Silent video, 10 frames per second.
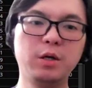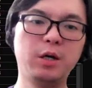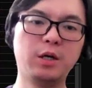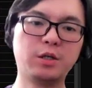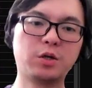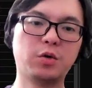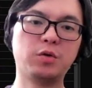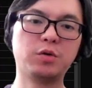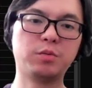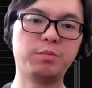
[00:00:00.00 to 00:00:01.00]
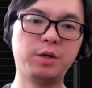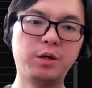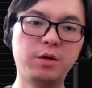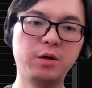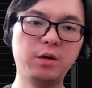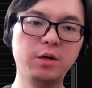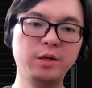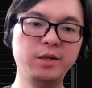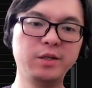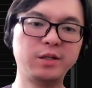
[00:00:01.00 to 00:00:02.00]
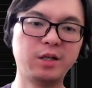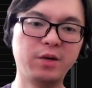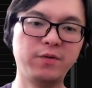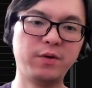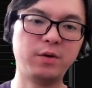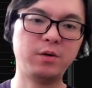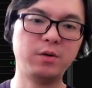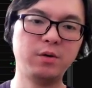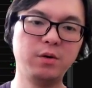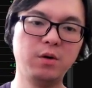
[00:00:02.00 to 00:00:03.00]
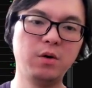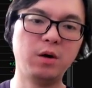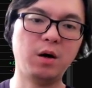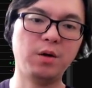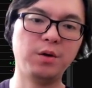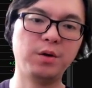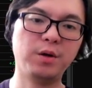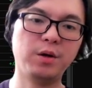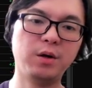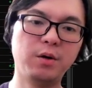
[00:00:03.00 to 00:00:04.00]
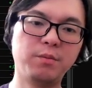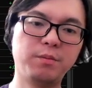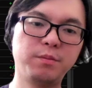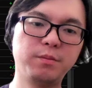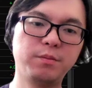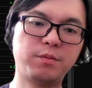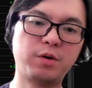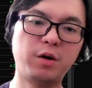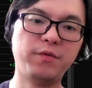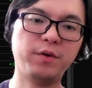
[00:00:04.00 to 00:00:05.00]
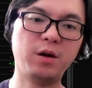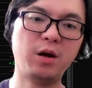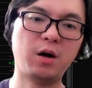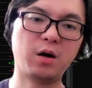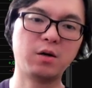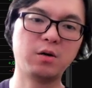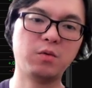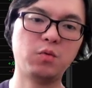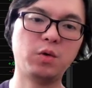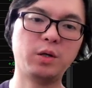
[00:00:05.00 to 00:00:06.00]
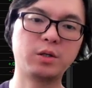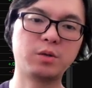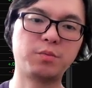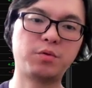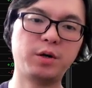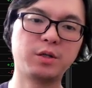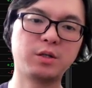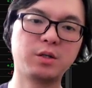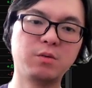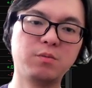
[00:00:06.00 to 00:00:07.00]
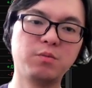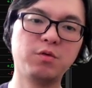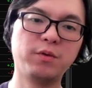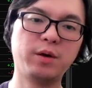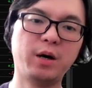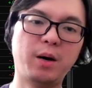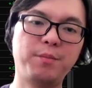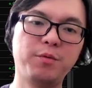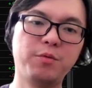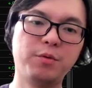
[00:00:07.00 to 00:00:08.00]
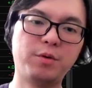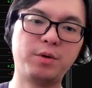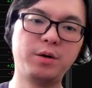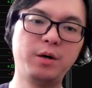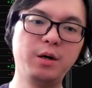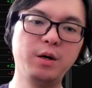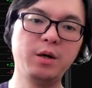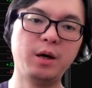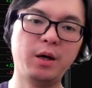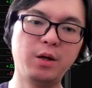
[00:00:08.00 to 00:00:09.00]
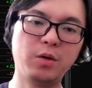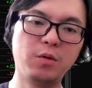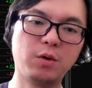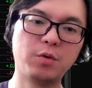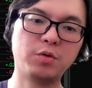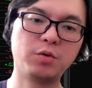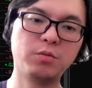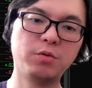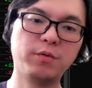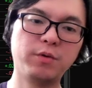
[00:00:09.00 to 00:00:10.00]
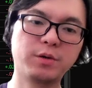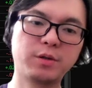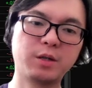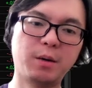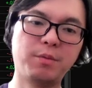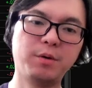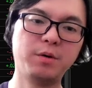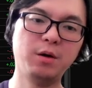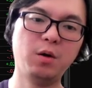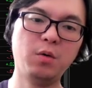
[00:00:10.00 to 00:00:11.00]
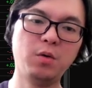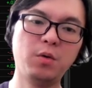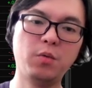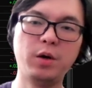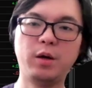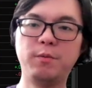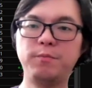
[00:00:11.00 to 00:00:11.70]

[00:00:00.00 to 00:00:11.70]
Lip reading: is going to be safer on the profit lock once the pricing moving upward, and you're going to move your stop along the way.